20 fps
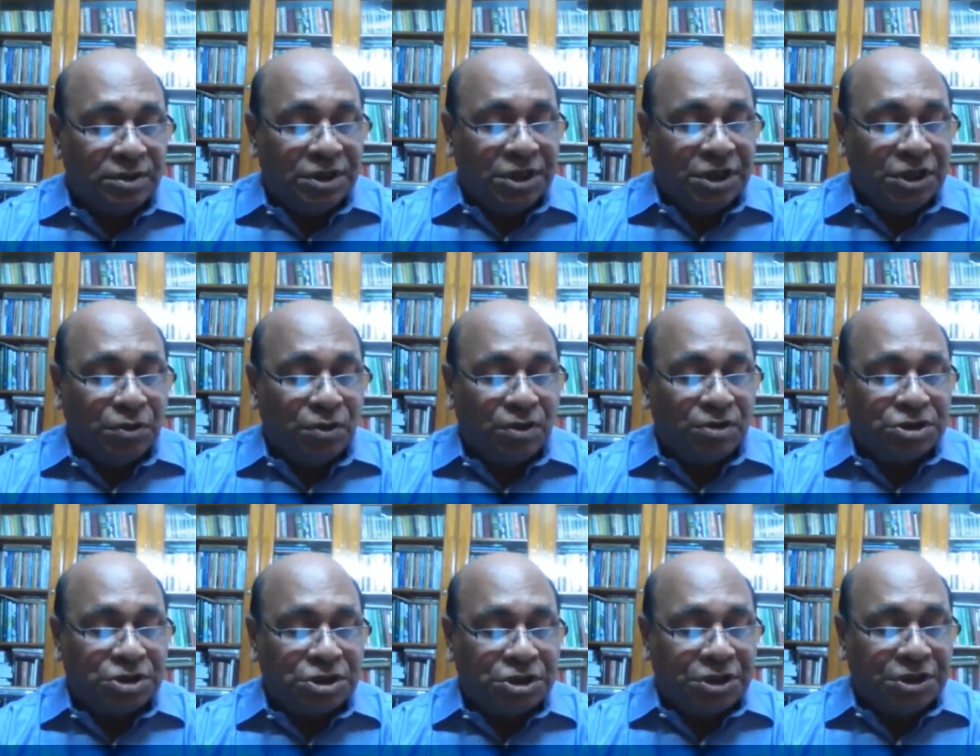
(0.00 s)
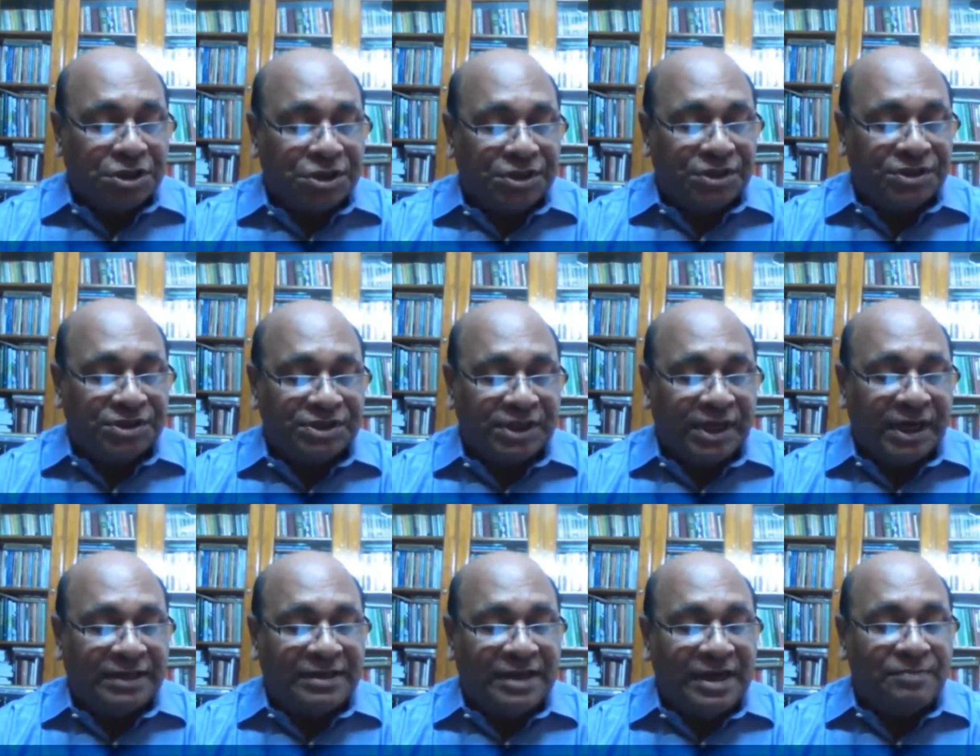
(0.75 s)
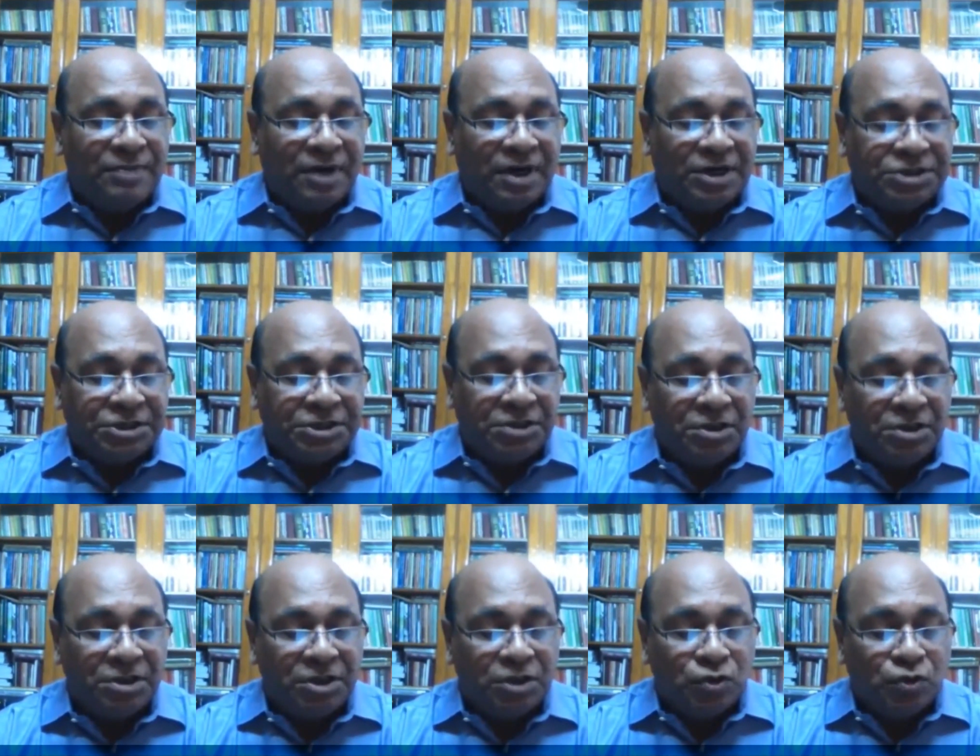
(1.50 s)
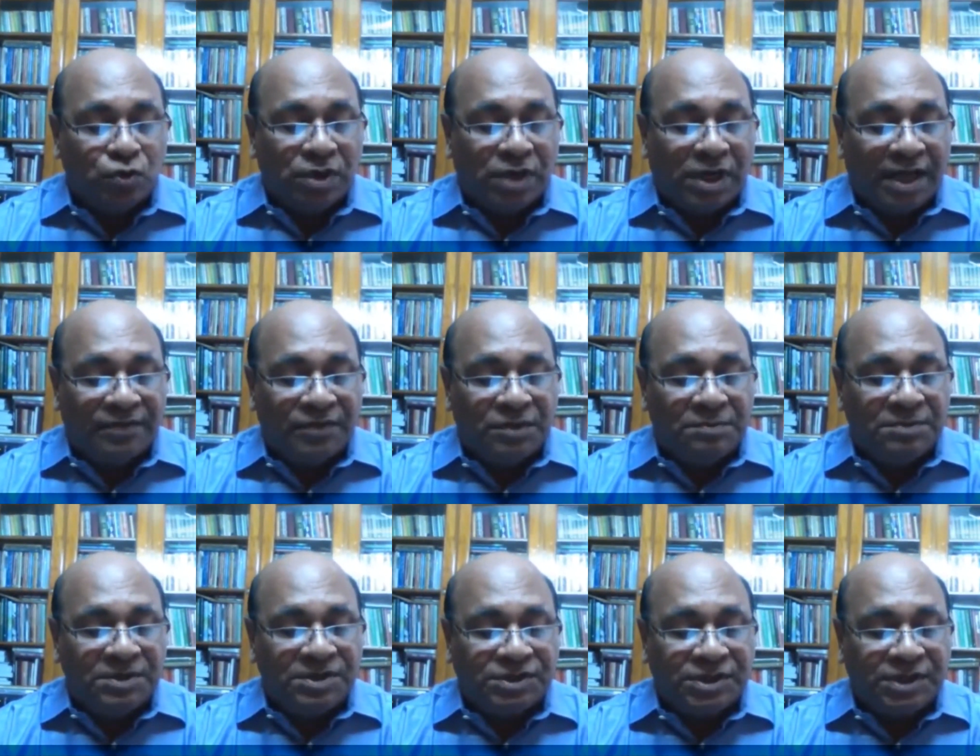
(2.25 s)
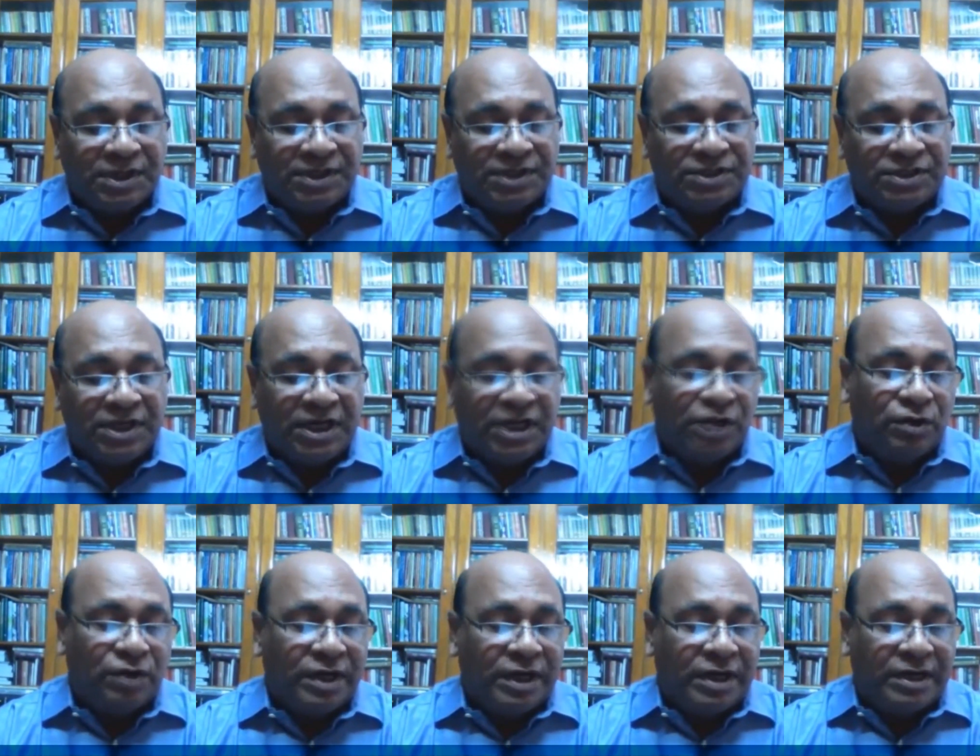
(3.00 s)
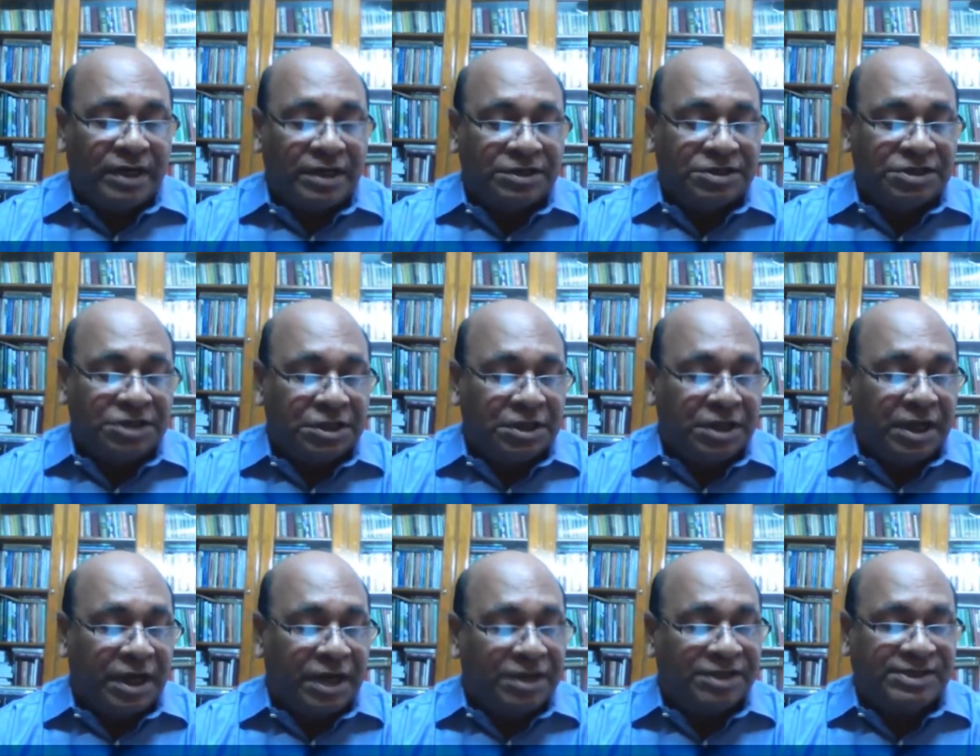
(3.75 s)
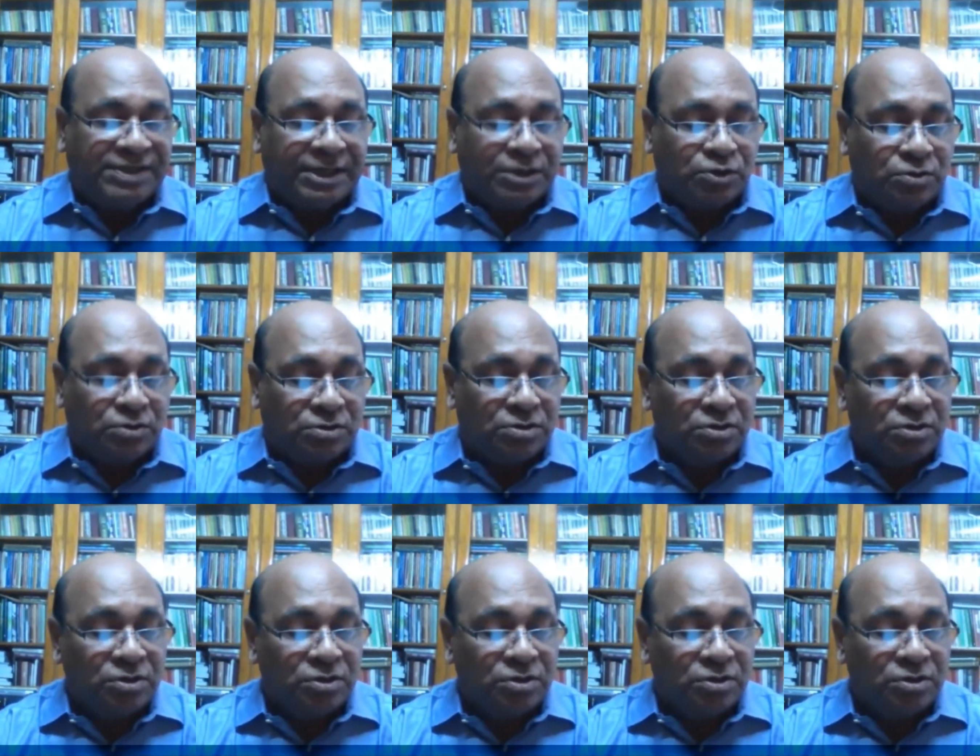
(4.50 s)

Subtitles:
he or she is at liberty to run the business anywhere and in any sector.